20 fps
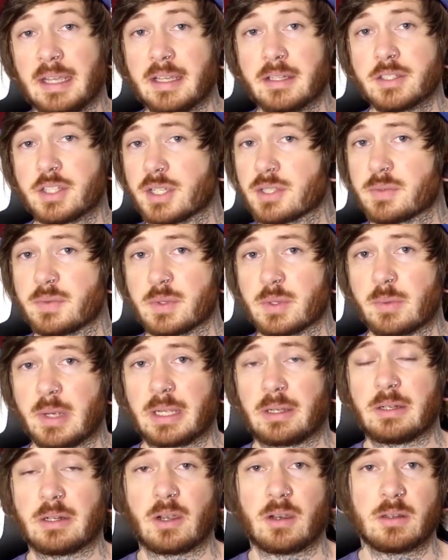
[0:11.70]
And just for the
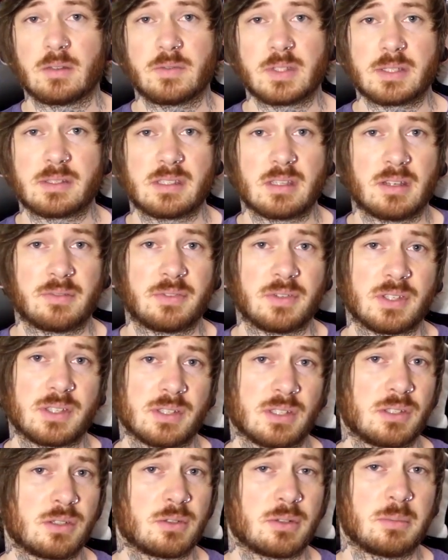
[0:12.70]
record, all this stuff
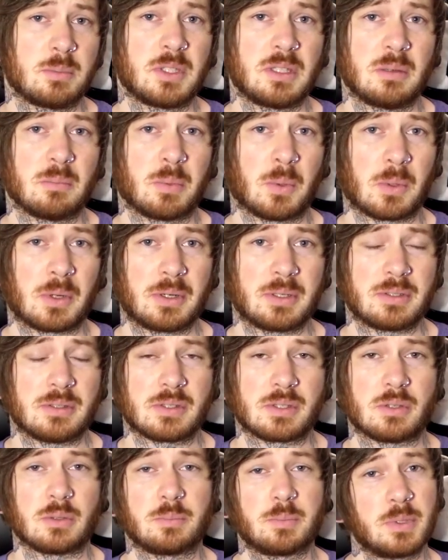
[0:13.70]
is extremely
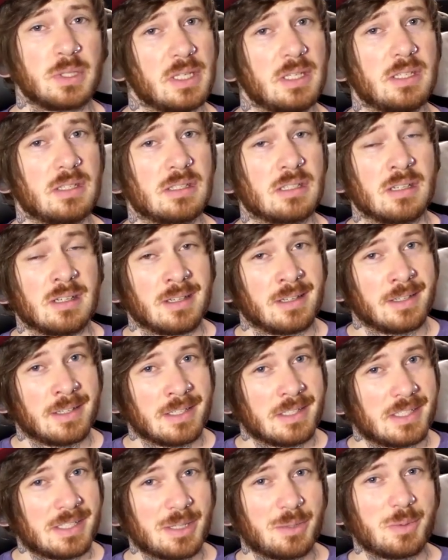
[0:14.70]
important, so please
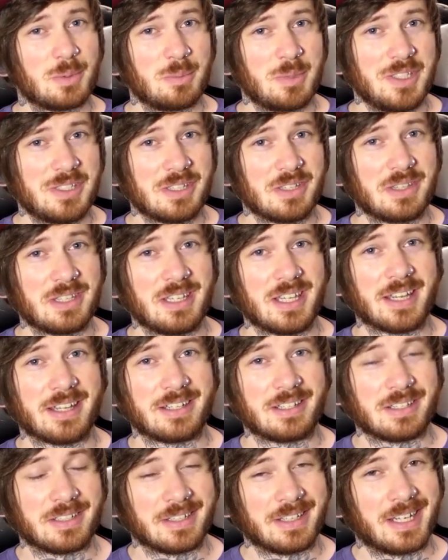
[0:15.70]
stick with me till the
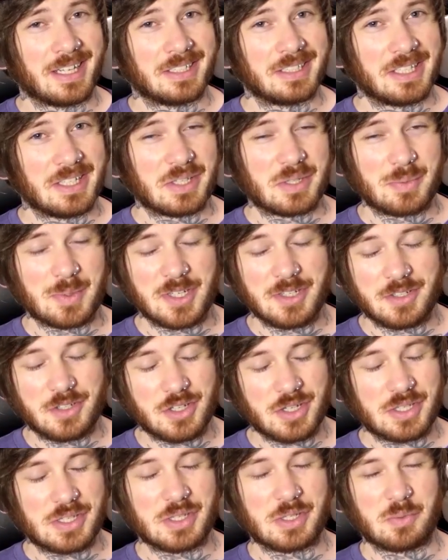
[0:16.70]
end on this one,
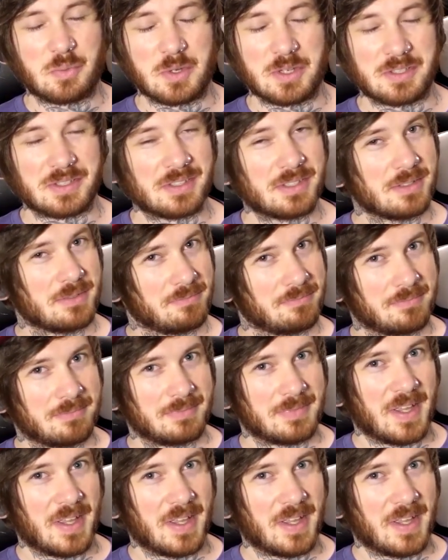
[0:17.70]
just this once.